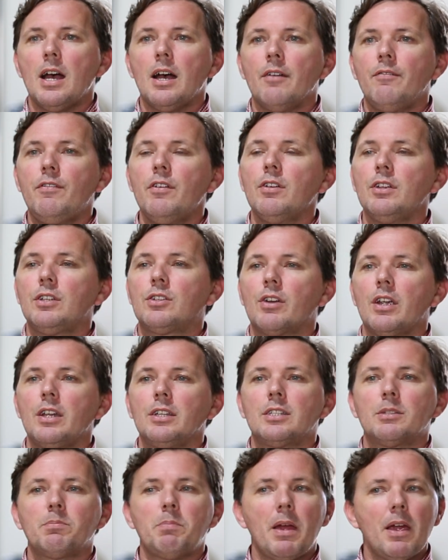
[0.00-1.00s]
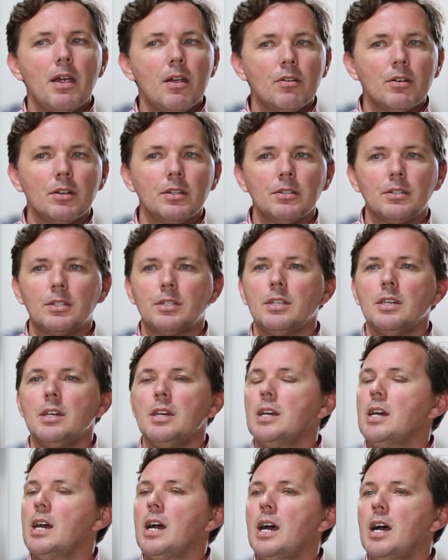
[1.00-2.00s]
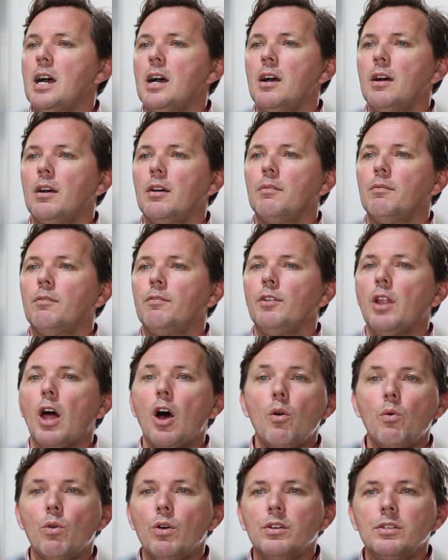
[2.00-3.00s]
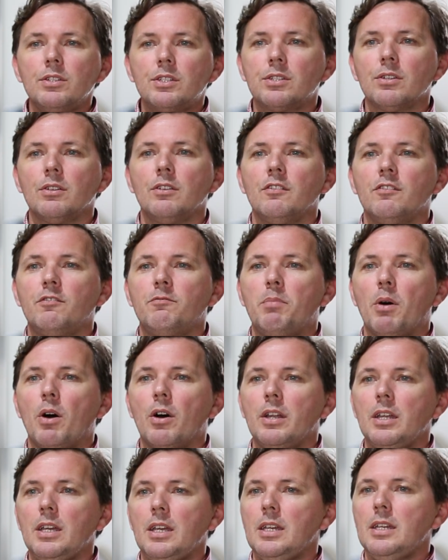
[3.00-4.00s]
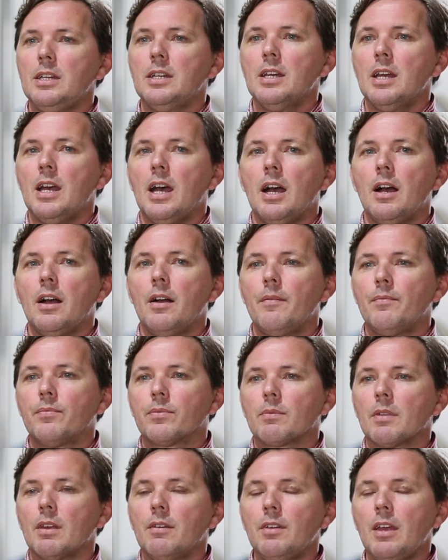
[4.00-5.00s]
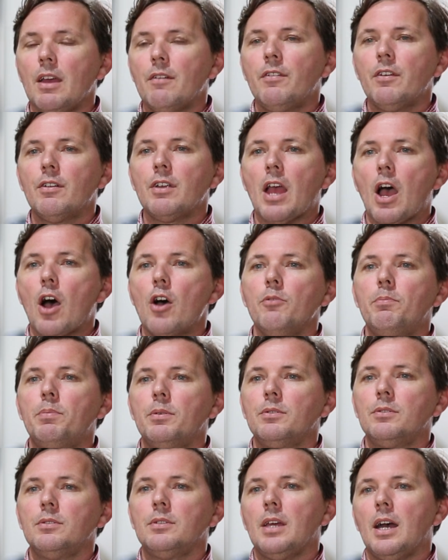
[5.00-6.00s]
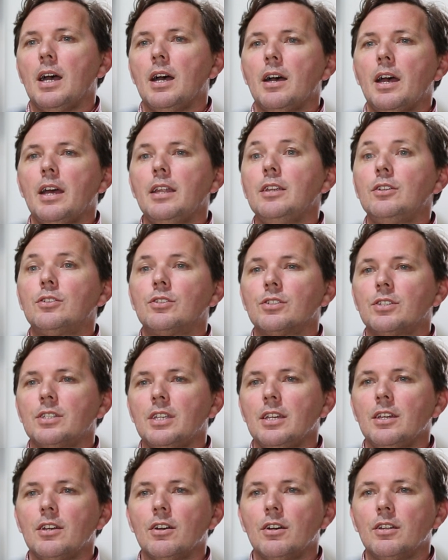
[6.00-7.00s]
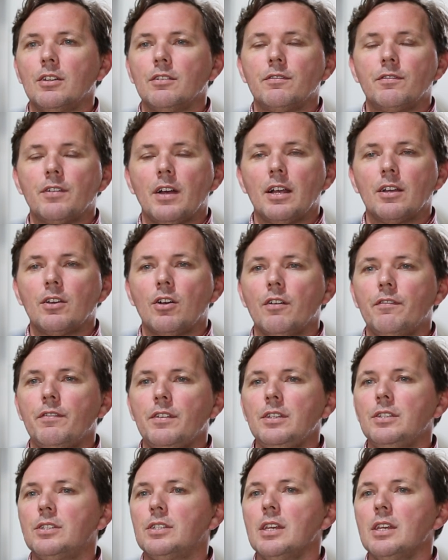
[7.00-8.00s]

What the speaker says: very transparent, lowered sort of body, yeah, very open and interesting kind of coffees.